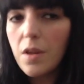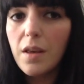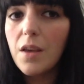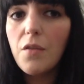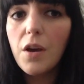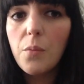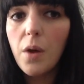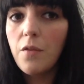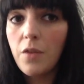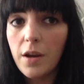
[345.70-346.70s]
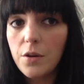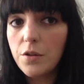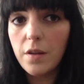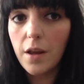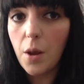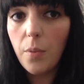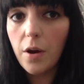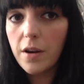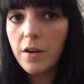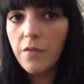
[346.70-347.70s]
Like if I go to like a
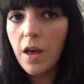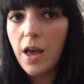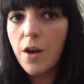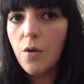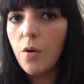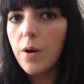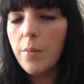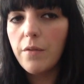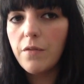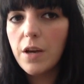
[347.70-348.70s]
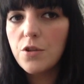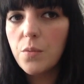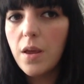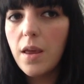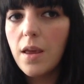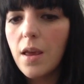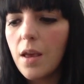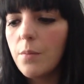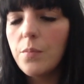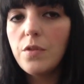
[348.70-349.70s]
blogging event or when I'm at Fashion Week,
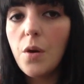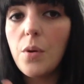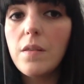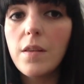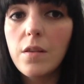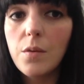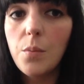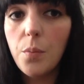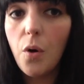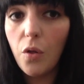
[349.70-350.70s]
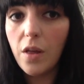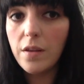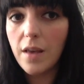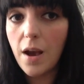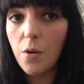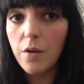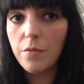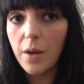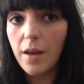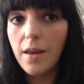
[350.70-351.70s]
it's so easy to pull this out
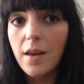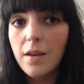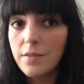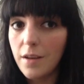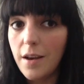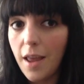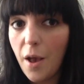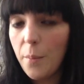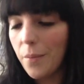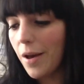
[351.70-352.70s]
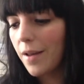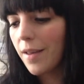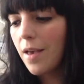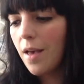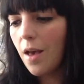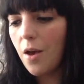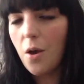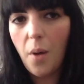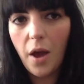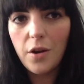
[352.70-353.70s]
of my tiny handbag,
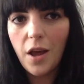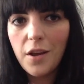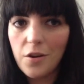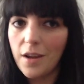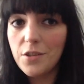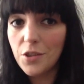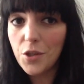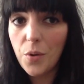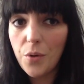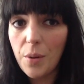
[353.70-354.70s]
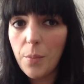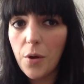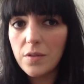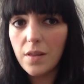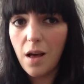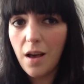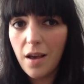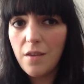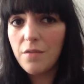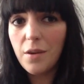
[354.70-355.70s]
and I could actually do a quick post
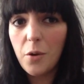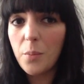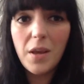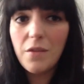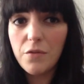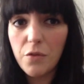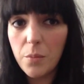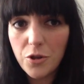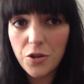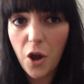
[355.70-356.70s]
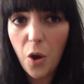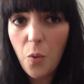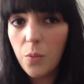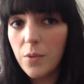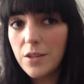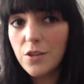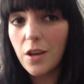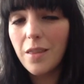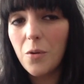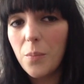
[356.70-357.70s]
live, even from a show, which
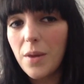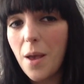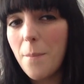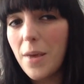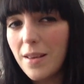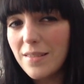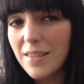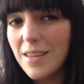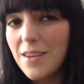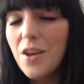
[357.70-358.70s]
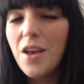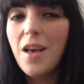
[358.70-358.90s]
I think would be amazing.